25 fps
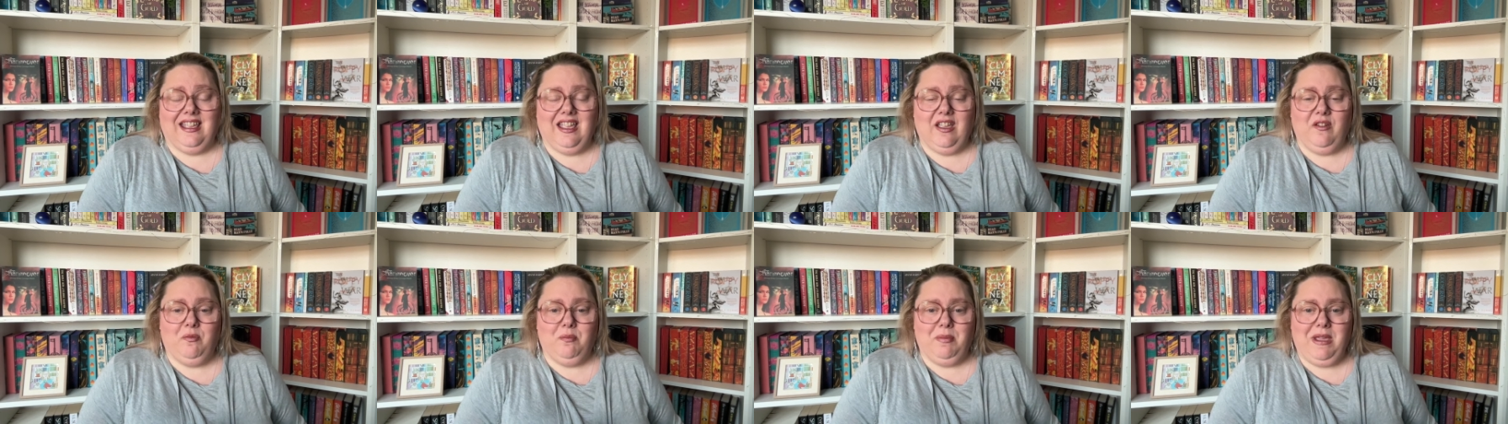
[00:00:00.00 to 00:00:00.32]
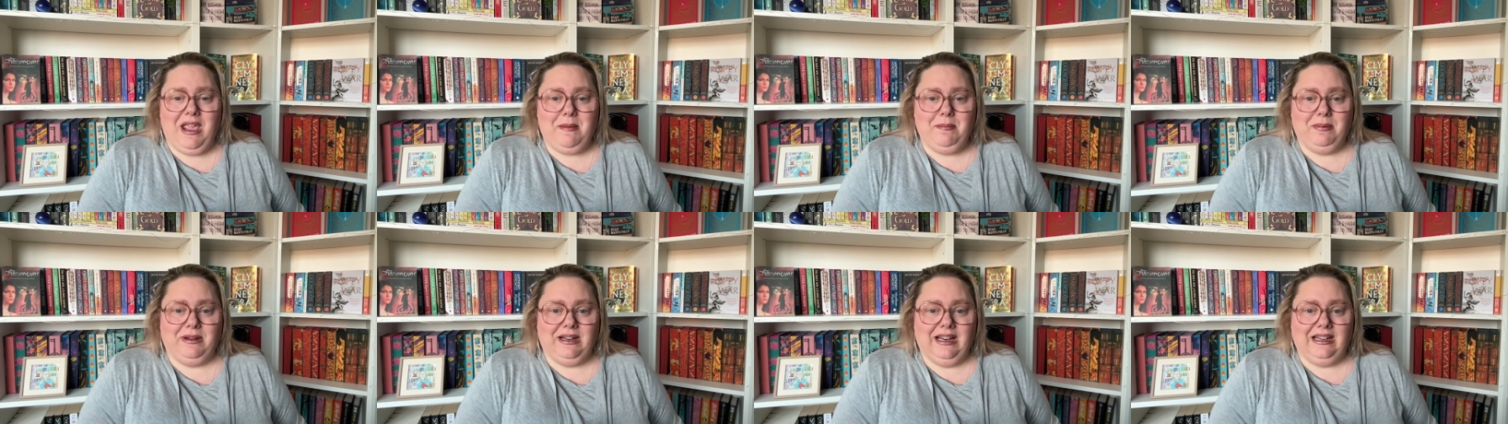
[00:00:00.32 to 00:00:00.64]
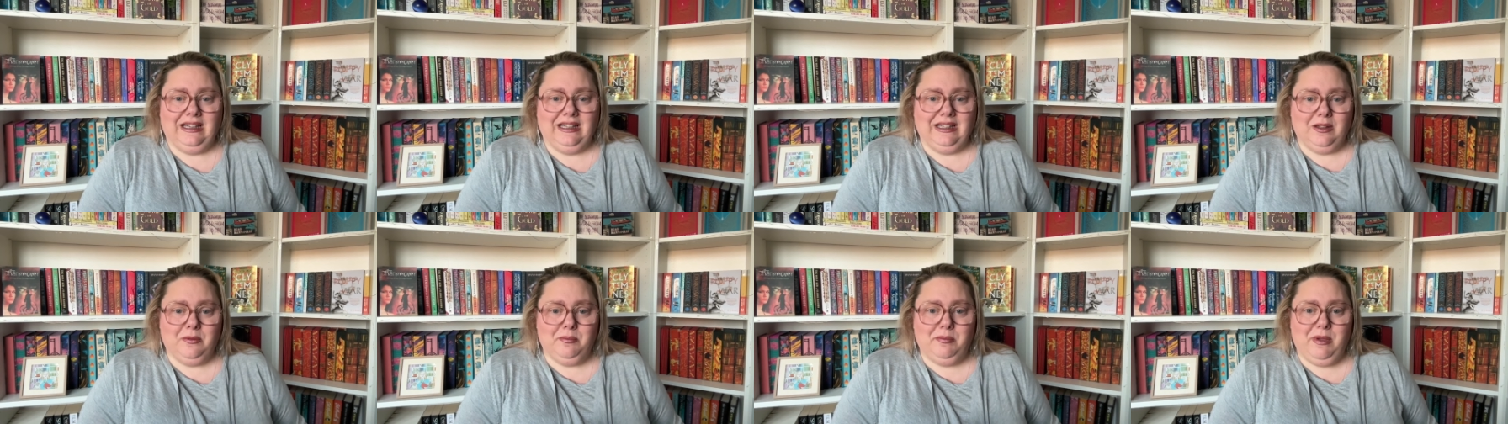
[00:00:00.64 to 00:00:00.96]
give people a
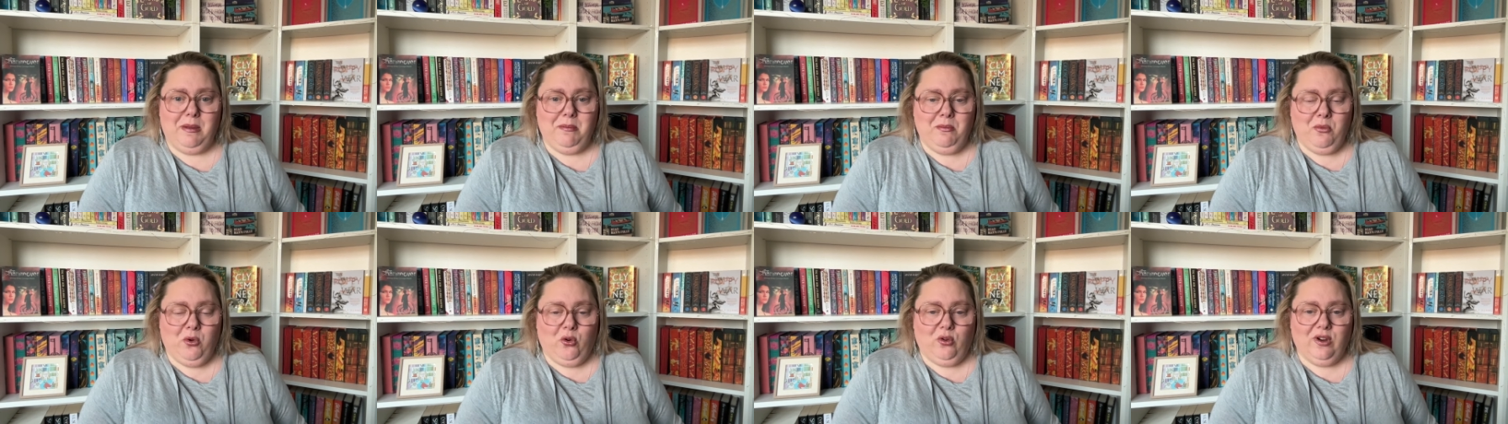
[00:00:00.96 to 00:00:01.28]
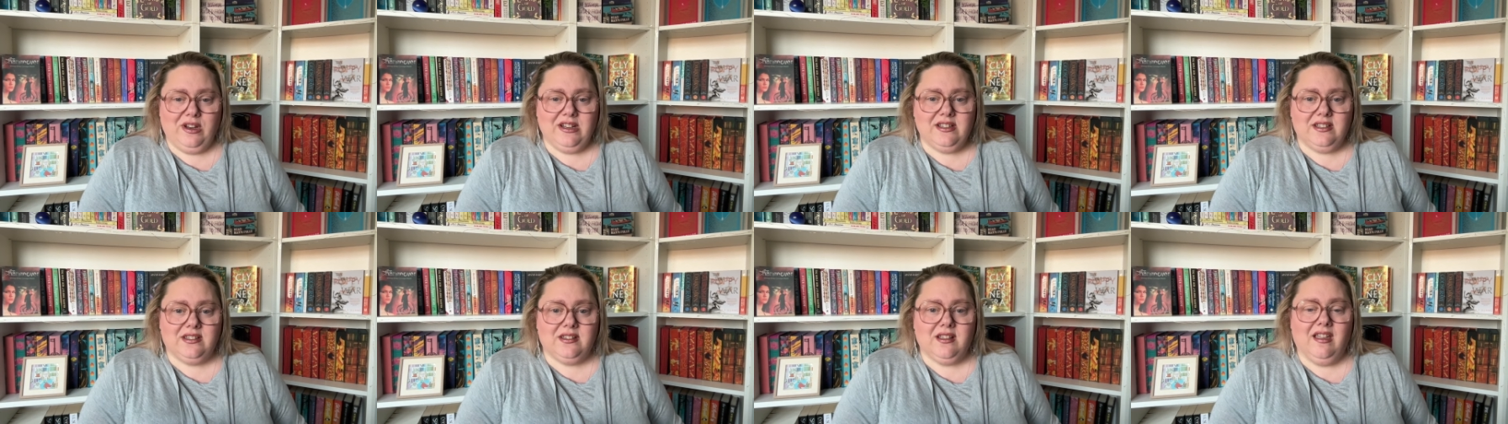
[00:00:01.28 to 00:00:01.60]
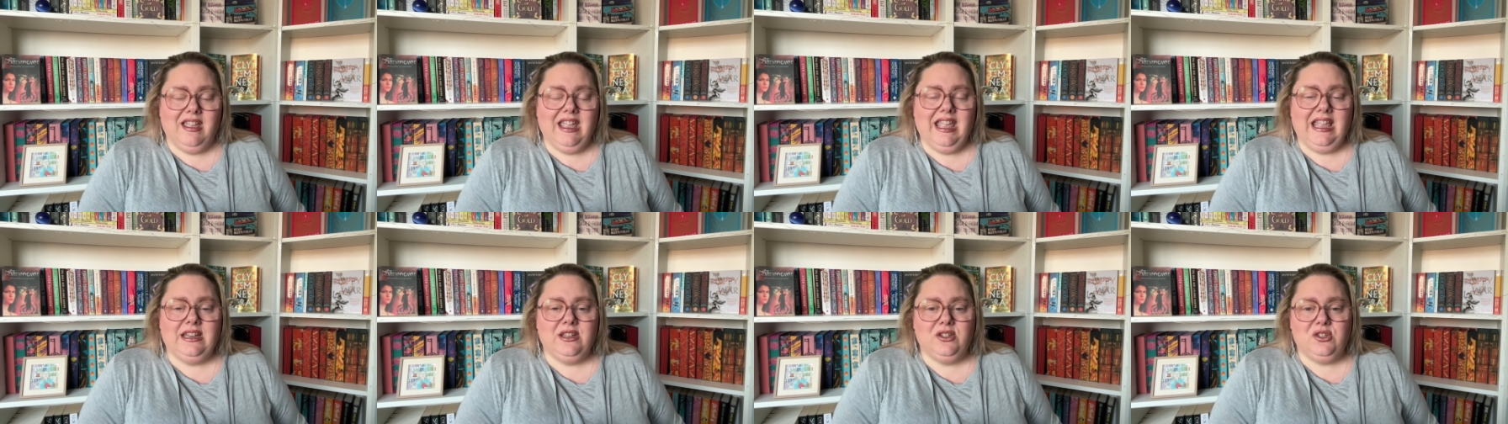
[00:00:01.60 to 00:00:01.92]
little bit more
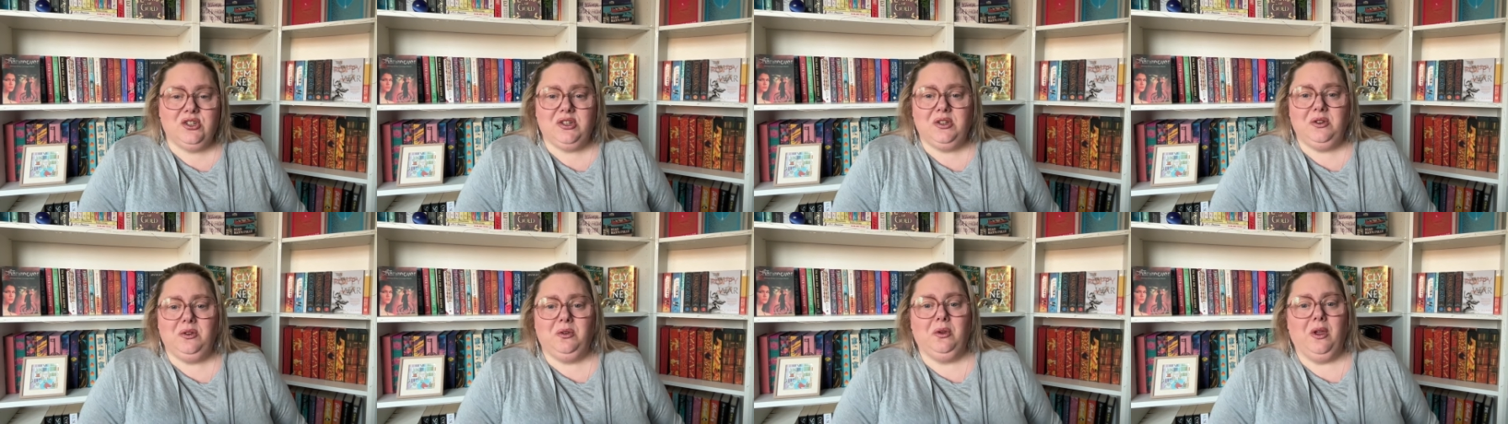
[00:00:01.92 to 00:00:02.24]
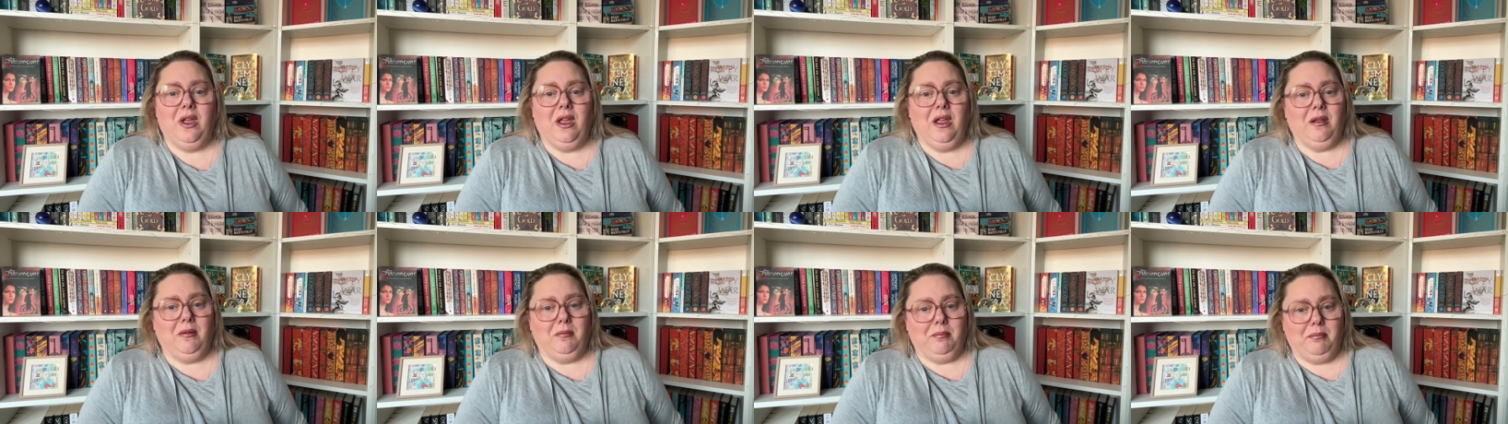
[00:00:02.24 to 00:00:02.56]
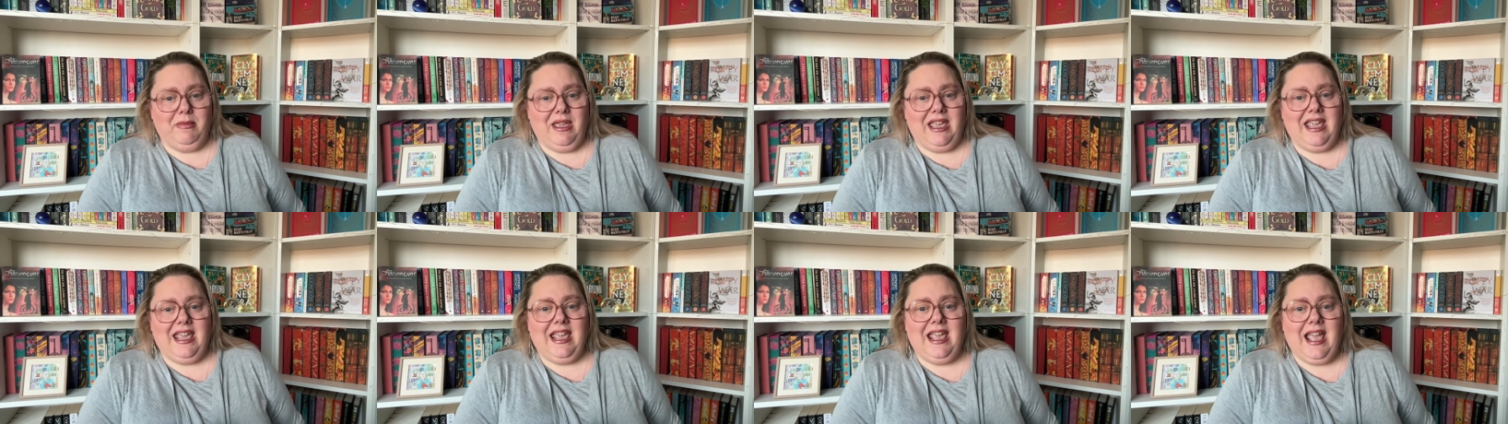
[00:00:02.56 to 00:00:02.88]
insight into
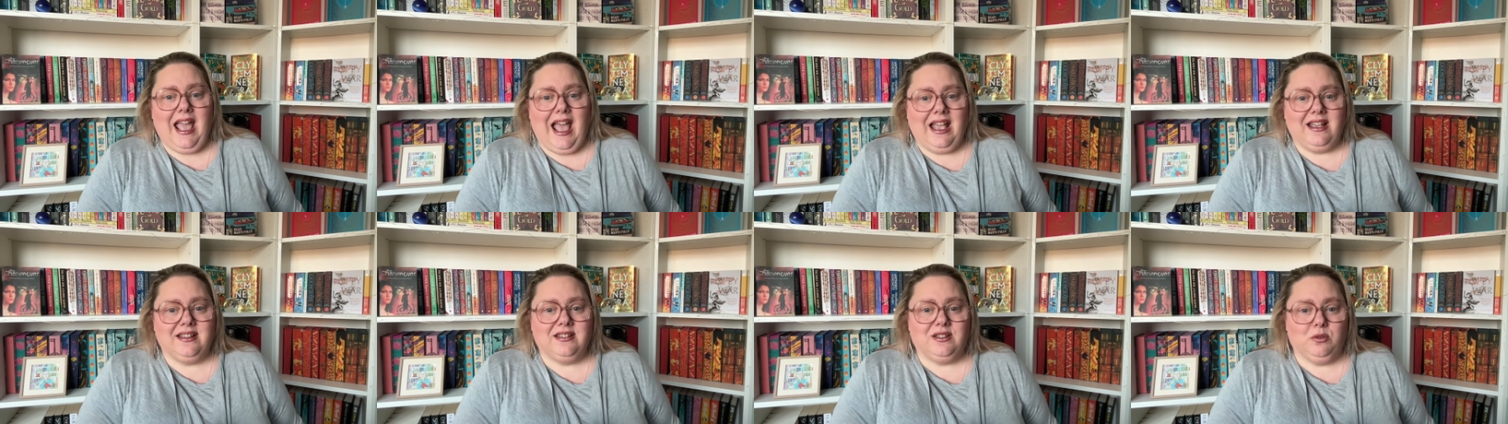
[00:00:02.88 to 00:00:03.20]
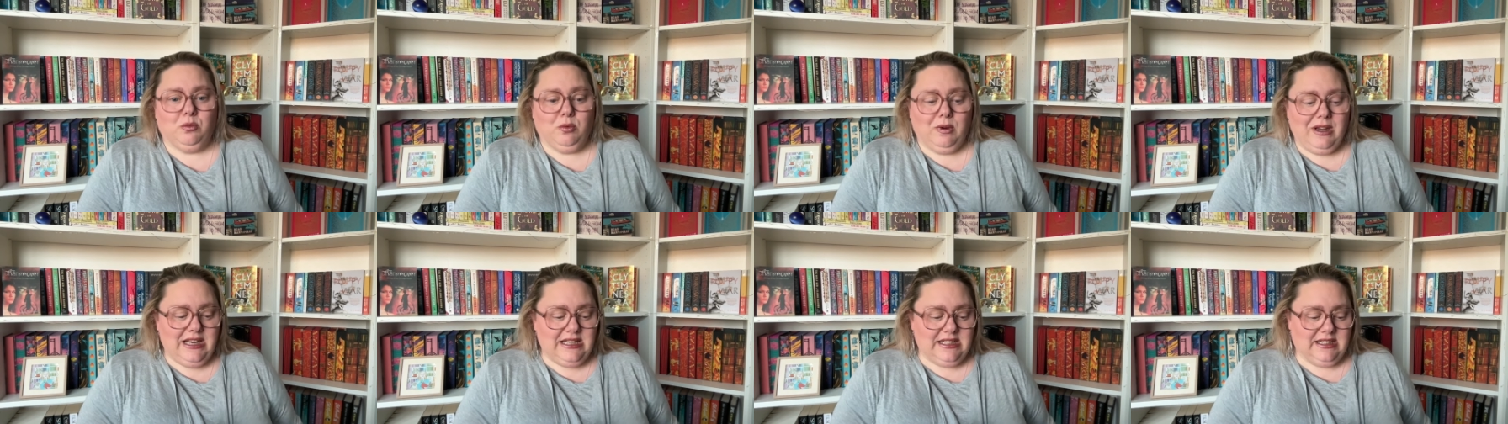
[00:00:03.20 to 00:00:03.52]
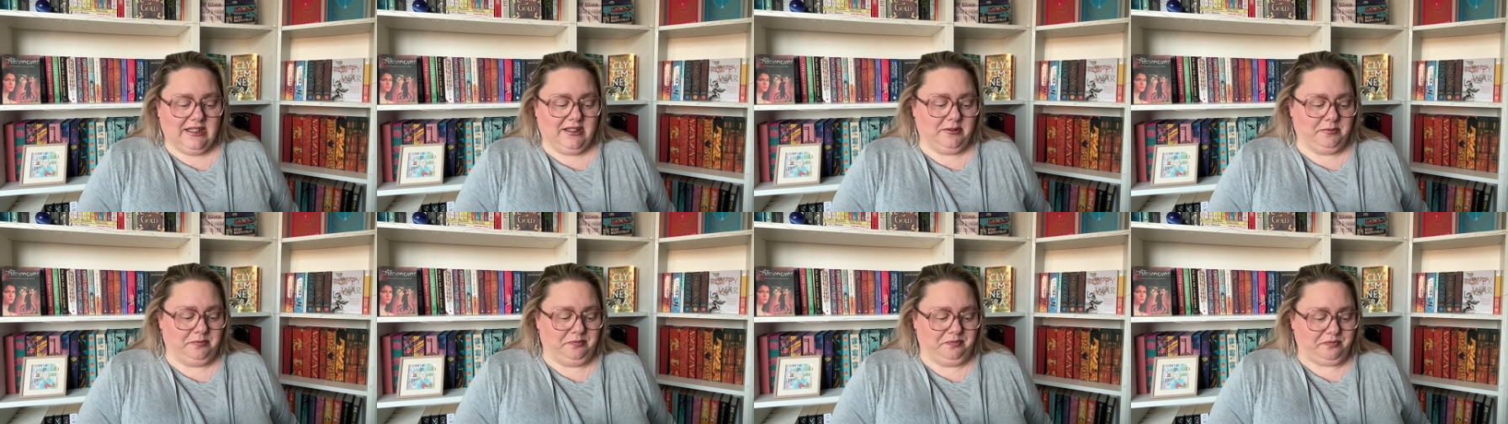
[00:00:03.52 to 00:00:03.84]
me as a
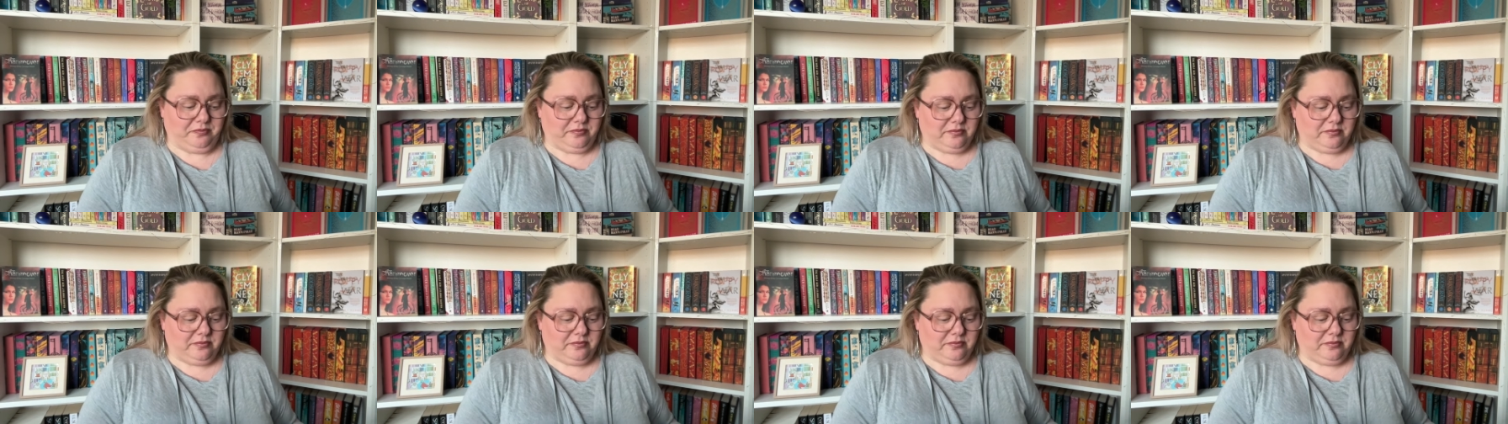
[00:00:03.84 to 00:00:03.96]
reader?